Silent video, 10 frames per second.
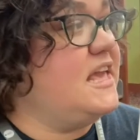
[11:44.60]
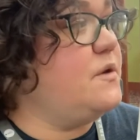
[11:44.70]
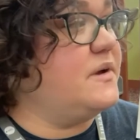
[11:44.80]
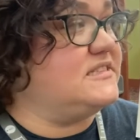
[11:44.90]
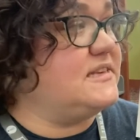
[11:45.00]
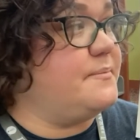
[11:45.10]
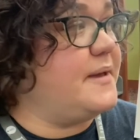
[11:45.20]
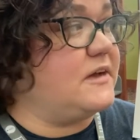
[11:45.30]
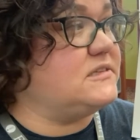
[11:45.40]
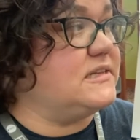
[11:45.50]
wasn't
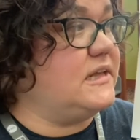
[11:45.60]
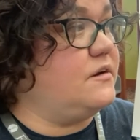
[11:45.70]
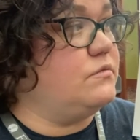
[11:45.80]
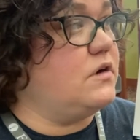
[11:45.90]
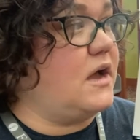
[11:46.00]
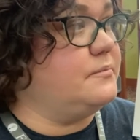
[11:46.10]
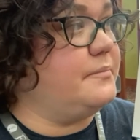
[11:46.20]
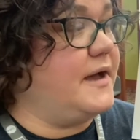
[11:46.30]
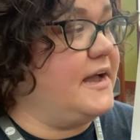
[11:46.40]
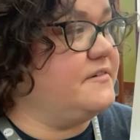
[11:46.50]
about to let a rotten
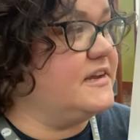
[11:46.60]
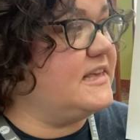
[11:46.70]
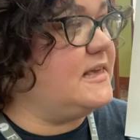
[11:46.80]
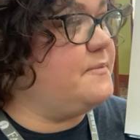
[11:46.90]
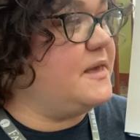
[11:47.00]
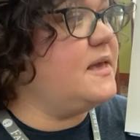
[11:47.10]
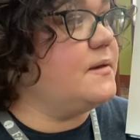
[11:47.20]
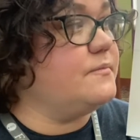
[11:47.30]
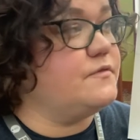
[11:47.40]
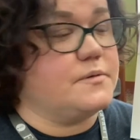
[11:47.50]
pirate keep
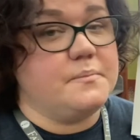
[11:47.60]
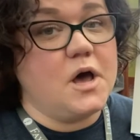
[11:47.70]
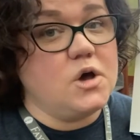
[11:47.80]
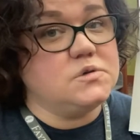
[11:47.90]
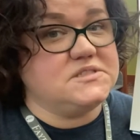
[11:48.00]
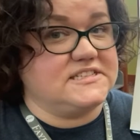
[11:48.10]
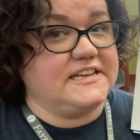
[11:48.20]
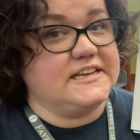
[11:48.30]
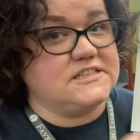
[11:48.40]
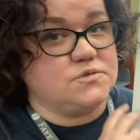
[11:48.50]
him from
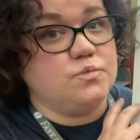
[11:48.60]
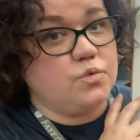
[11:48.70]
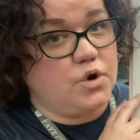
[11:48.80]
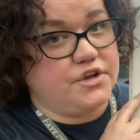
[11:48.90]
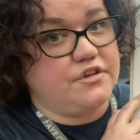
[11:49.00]
hosting his royal